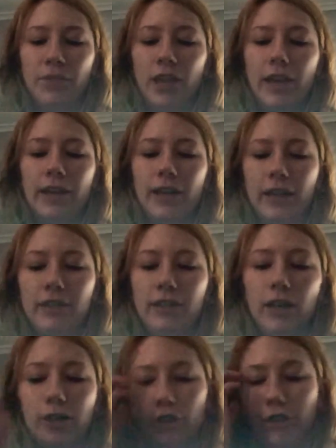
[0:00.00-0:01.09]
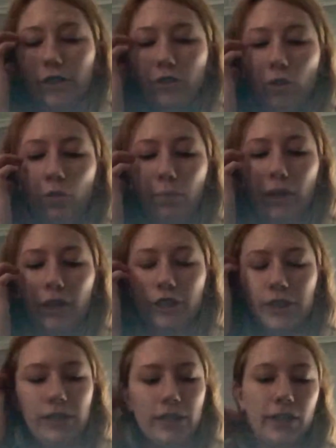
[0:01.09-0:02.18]
In 1900, Dole
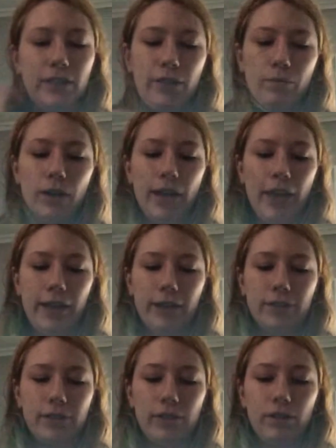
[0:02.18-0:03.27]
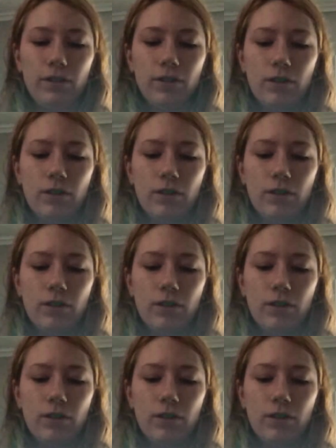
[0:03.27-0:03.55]
purchased 61 acres in